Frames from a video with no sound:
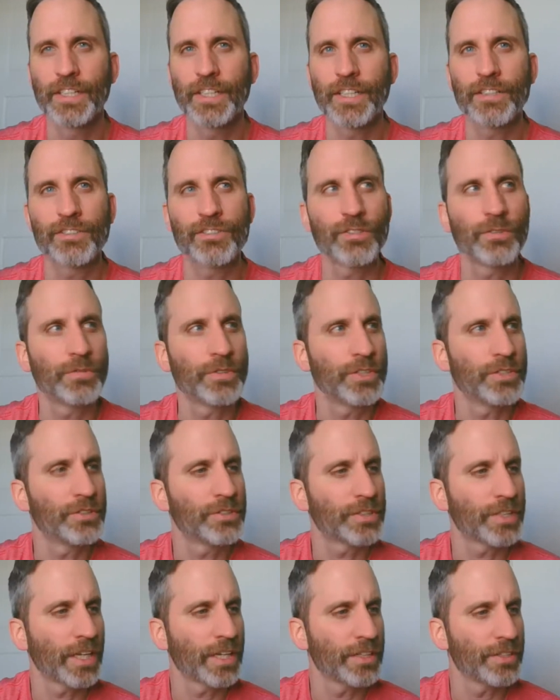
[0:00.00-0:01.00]
And so when you
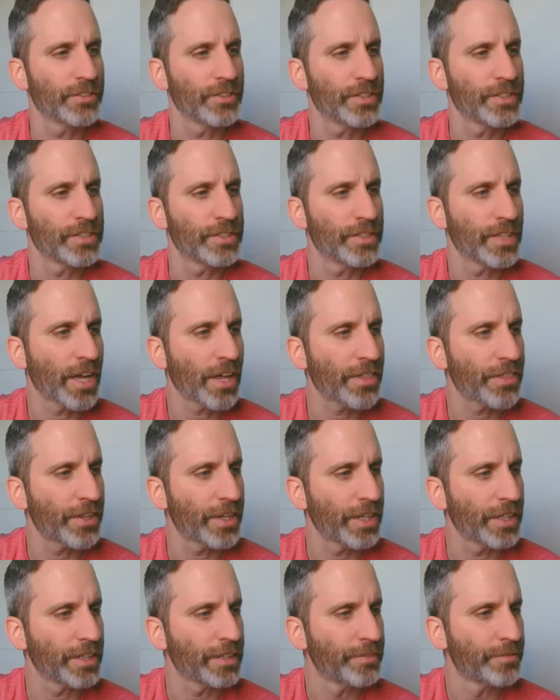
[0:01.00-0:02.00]
say there is
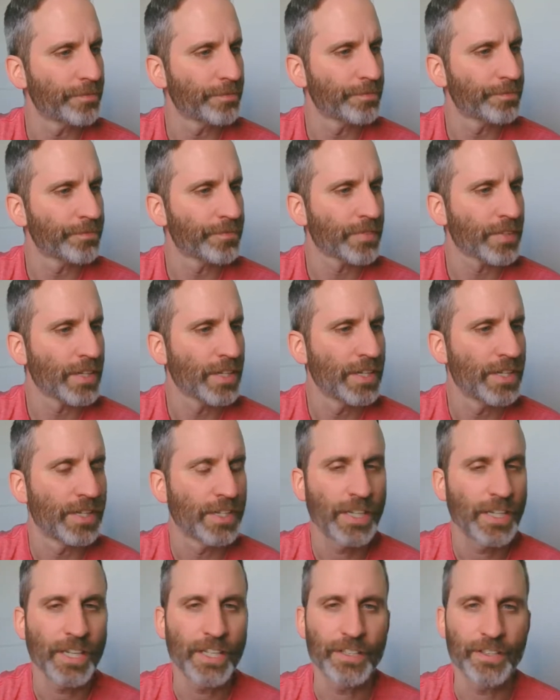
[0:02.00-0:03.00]
nothing
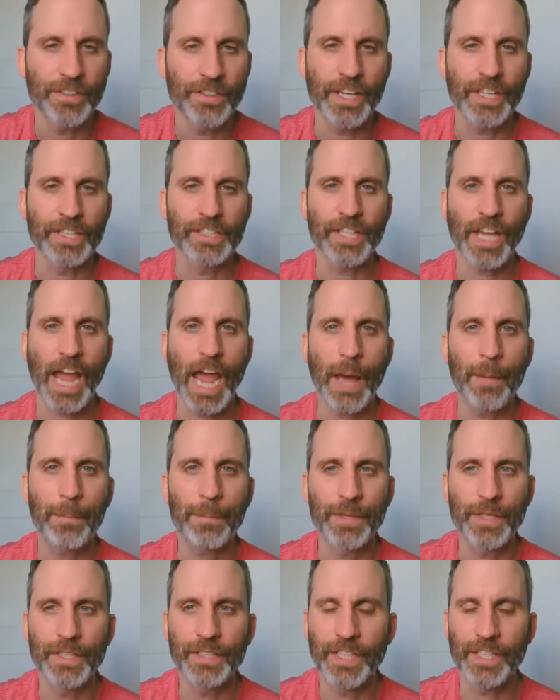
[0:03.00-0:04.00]
and things
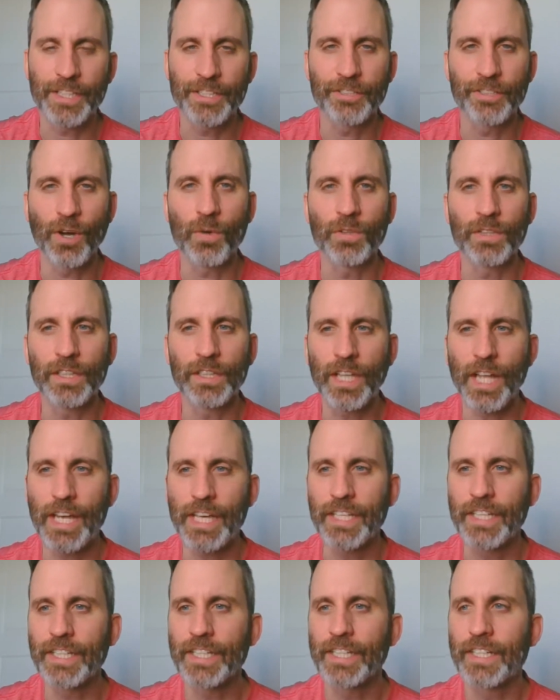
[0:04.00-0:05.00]
happen that you don't
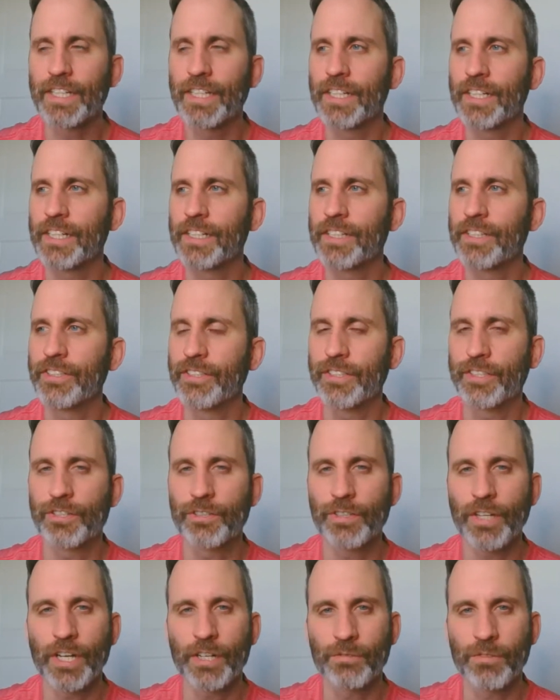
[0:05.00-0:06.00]
like, you can
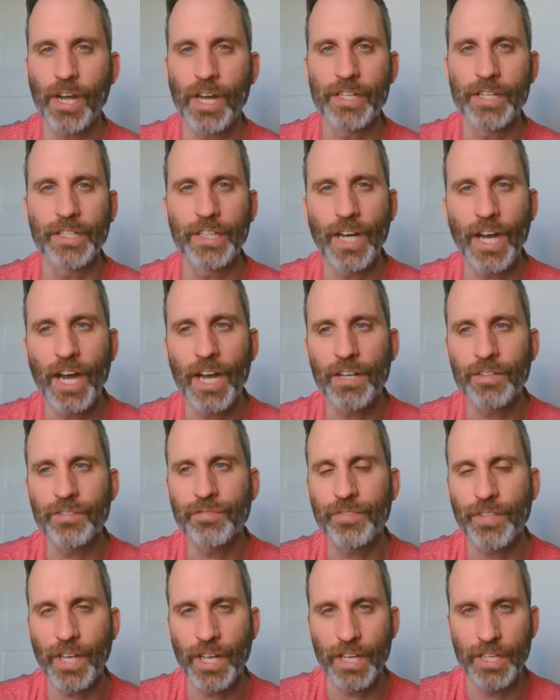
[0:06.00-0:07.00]
try to write it
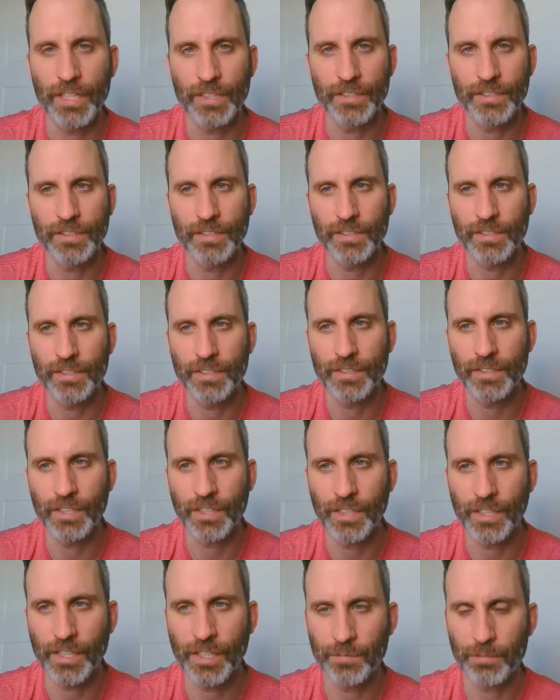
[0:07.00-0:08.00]
off as
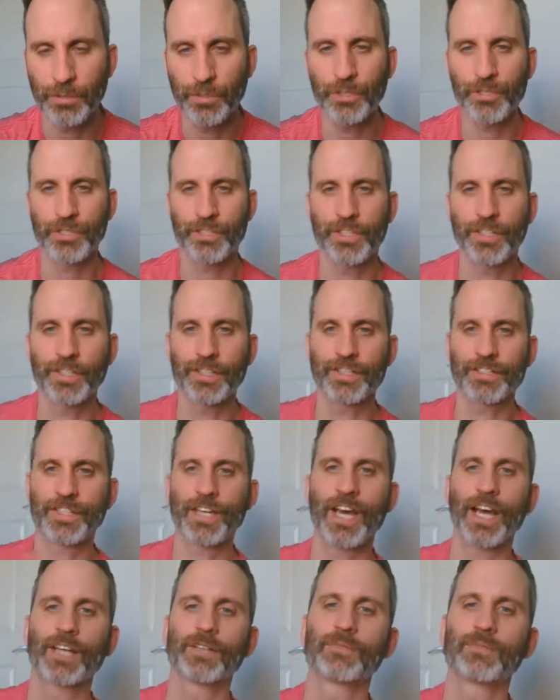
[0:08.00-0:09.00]
and push to the
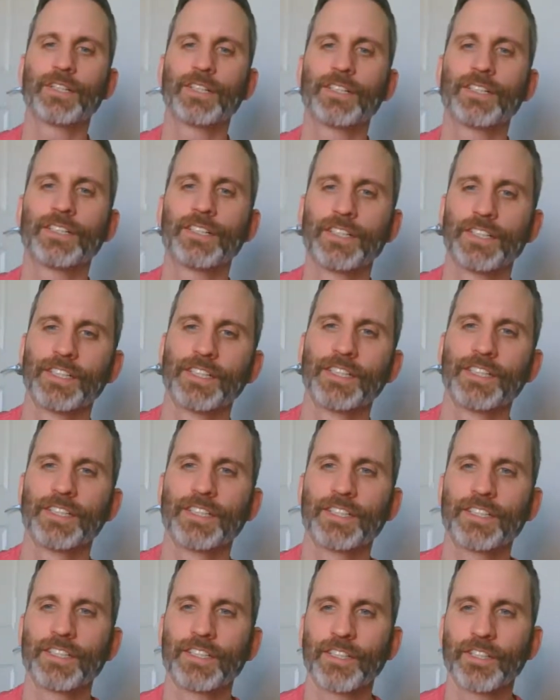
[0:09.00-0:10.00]
side. Well,
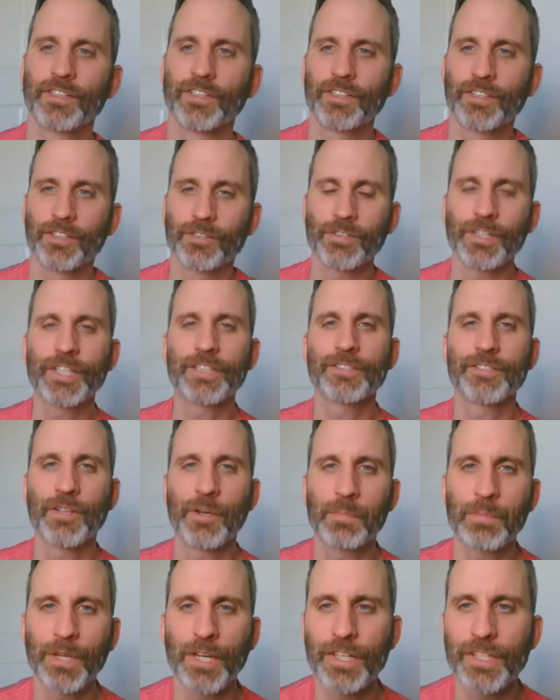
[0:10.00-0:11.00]
there is no
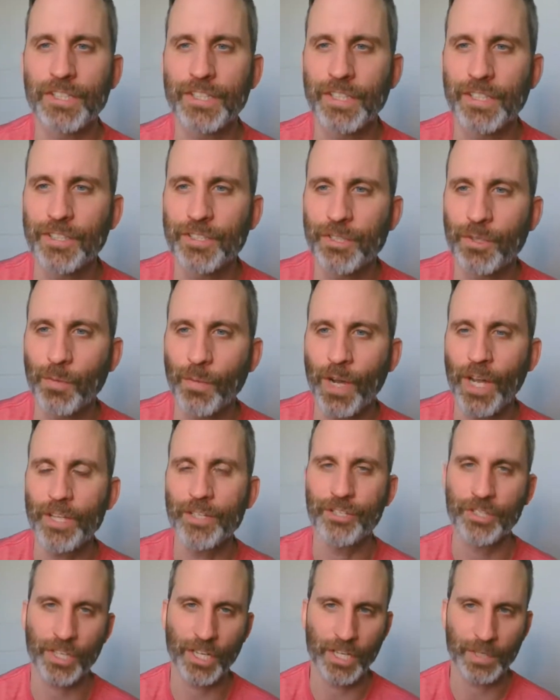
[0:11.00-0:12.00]
person, so why
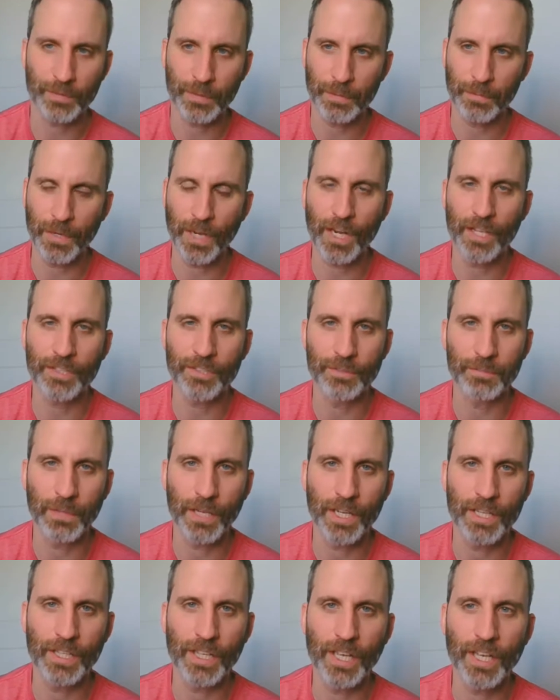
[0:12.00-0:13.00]
should I be bothered
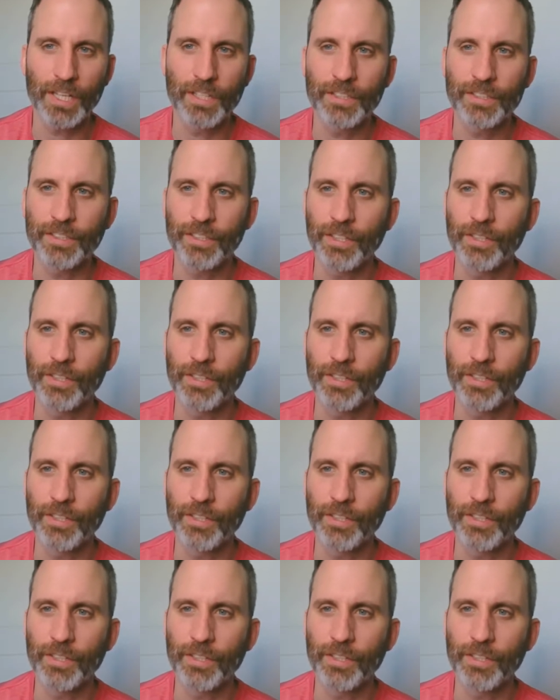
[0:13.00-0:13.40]
by that?